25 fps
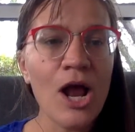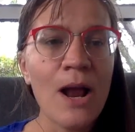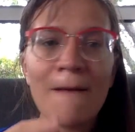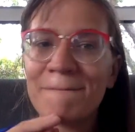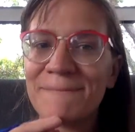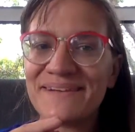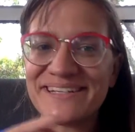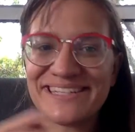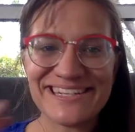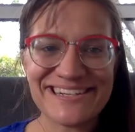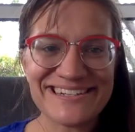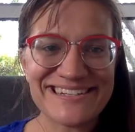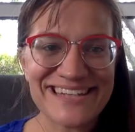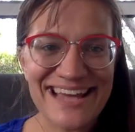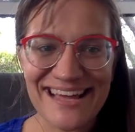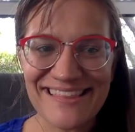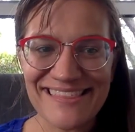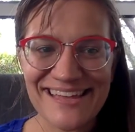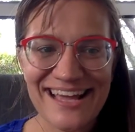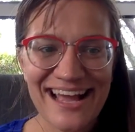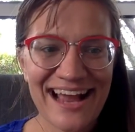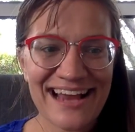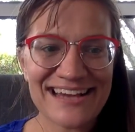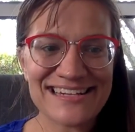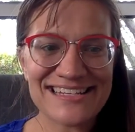but today
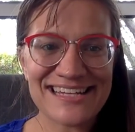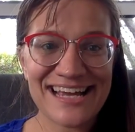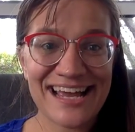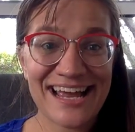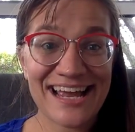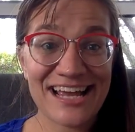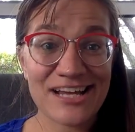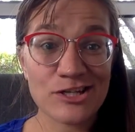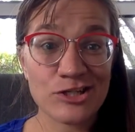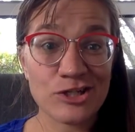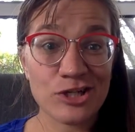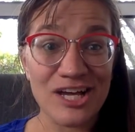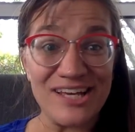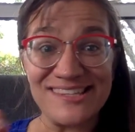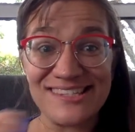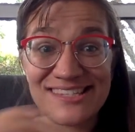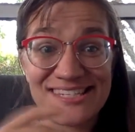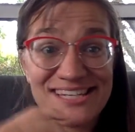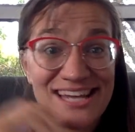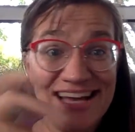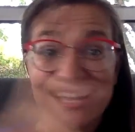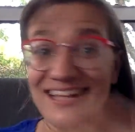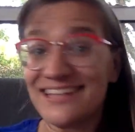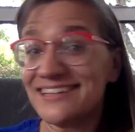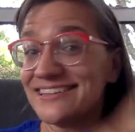the idea is
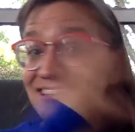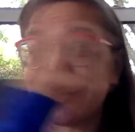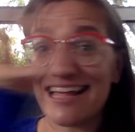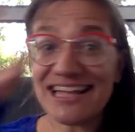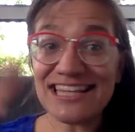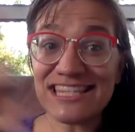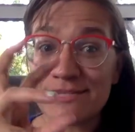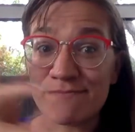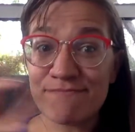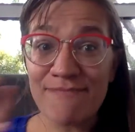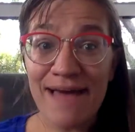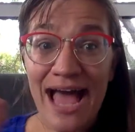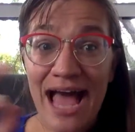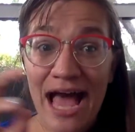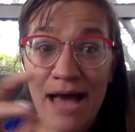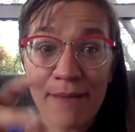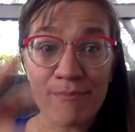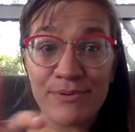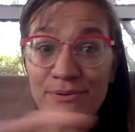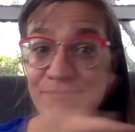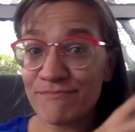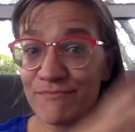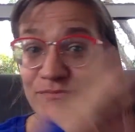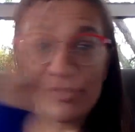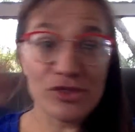just let's map
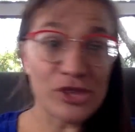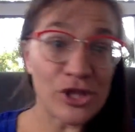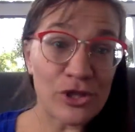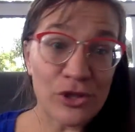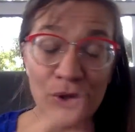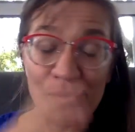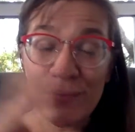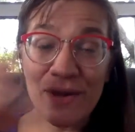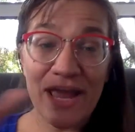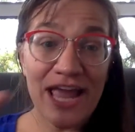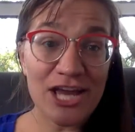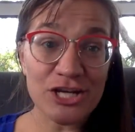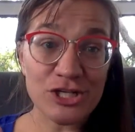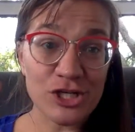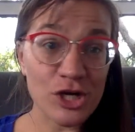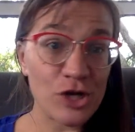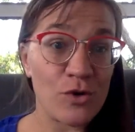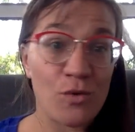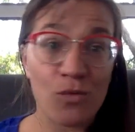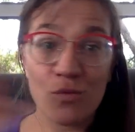the location.